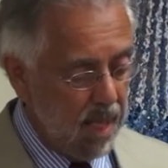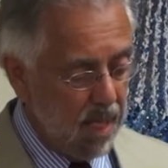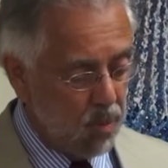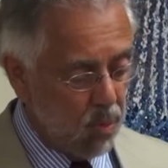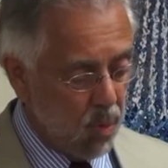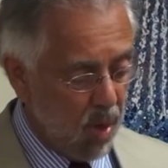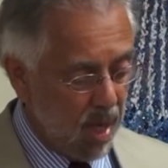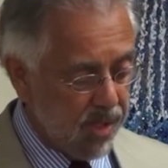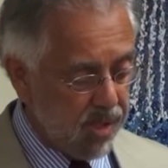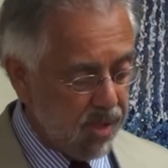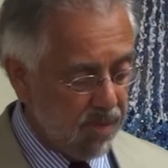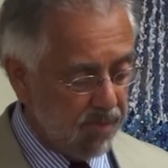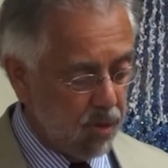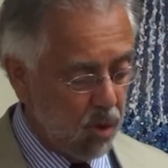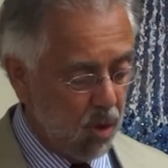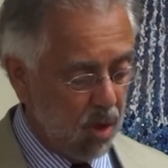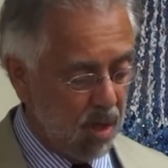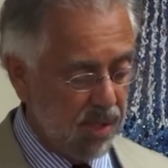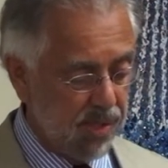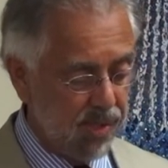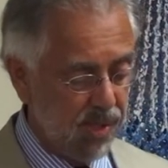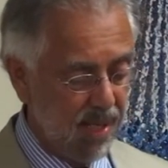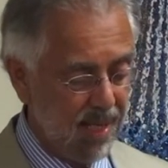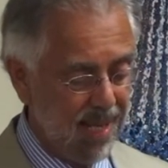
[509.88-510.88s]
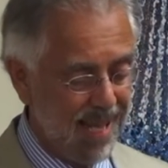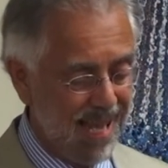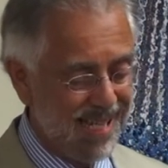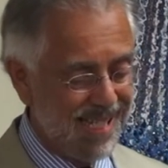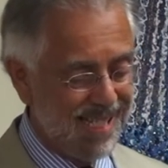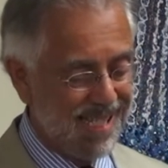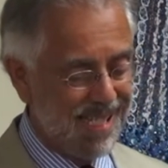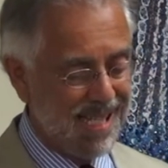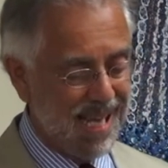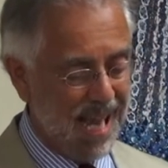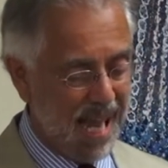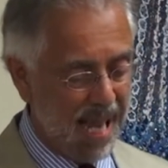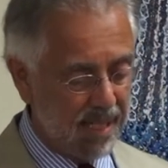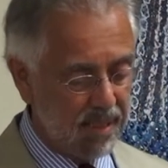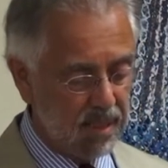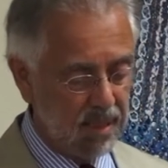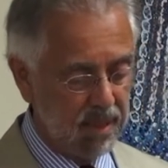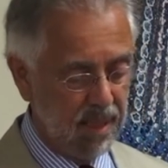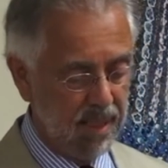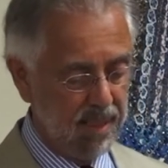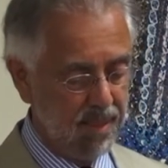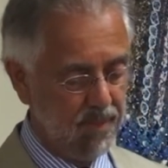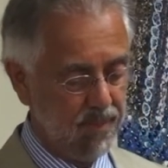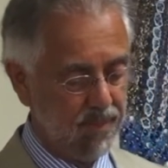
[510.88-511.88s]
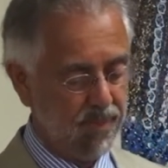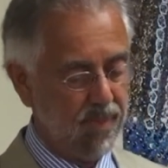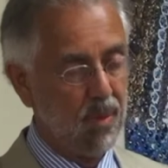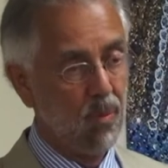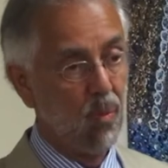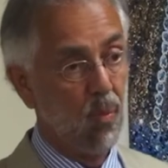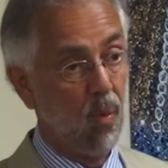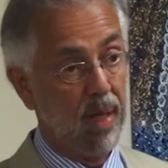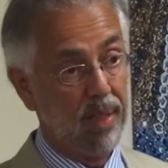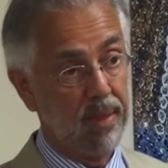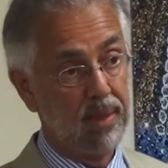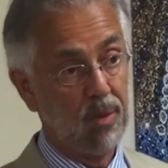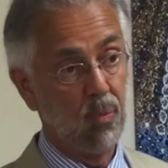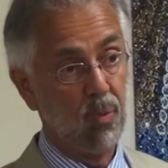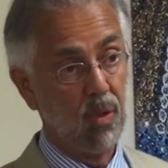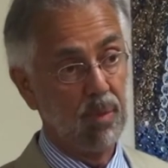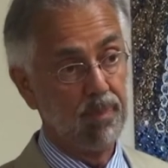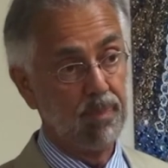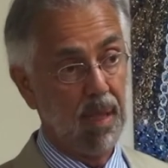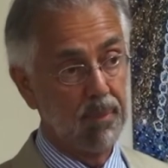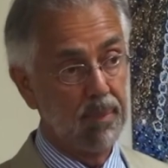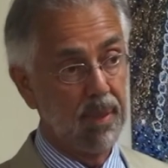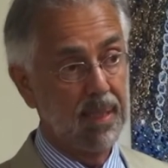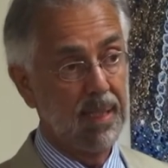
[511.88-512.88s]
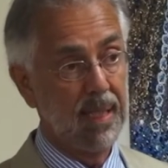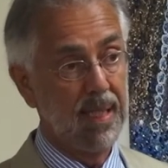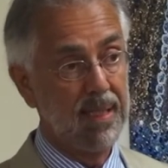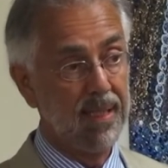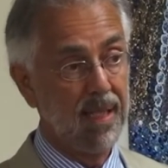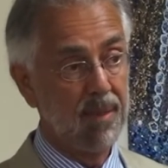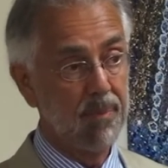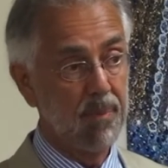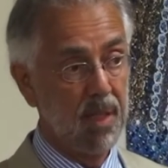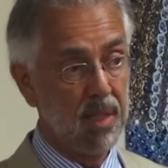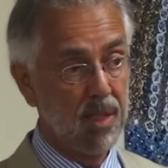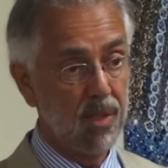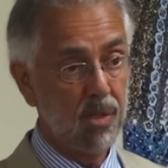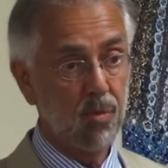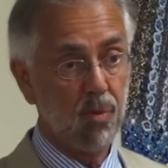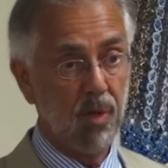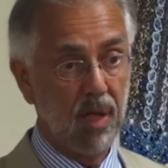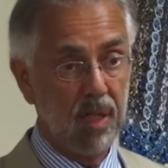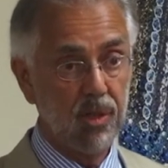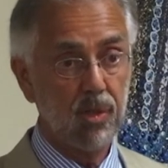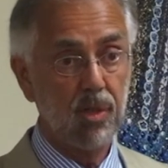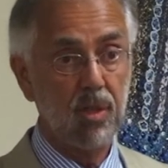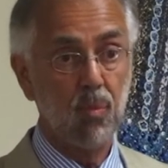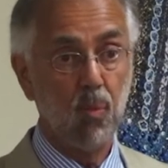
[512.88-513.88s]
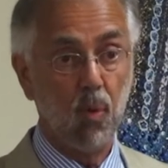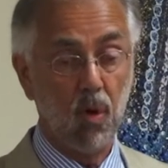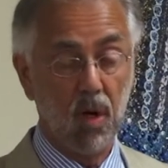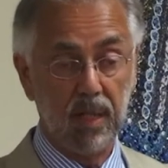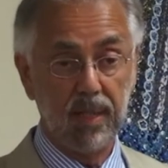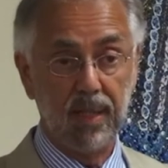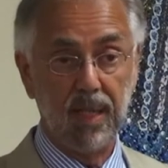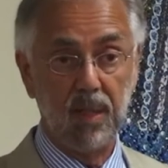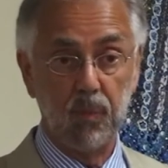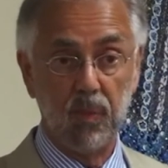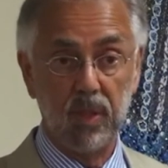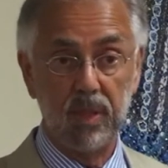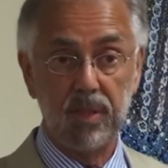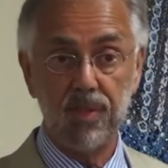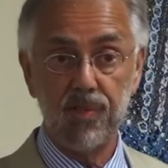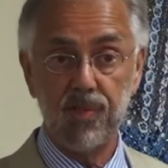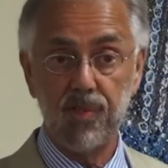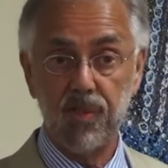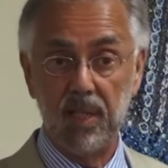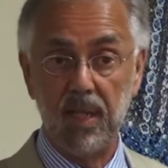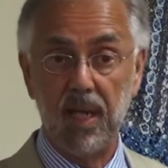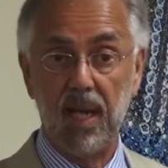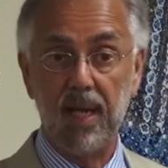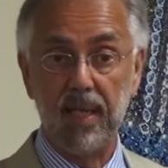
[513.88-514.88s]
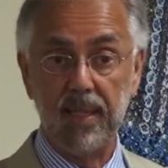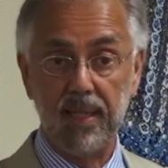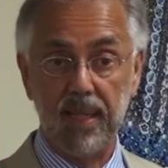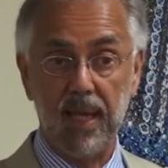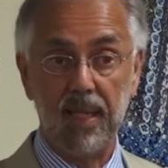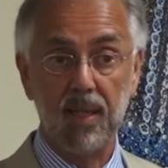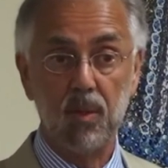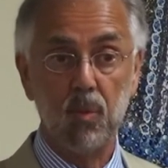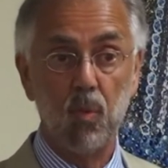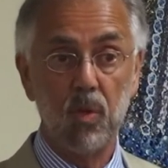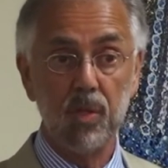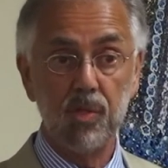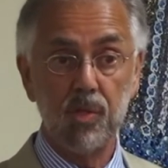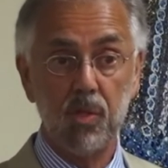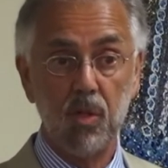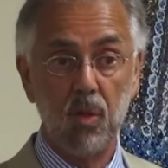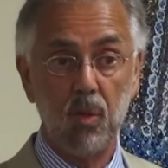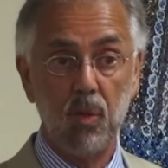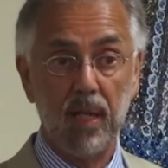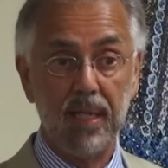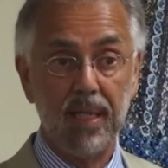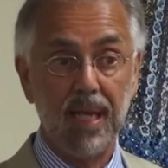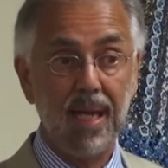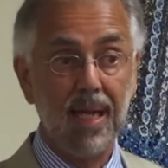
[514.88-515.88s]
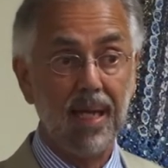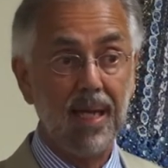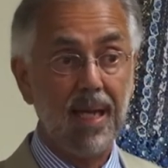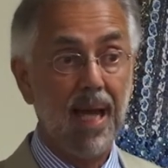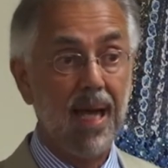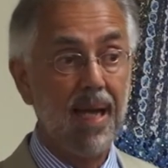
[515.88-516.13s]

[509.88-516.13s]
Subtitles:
It was, of course, exactly what the Republican administration, working with the CIA, was doing.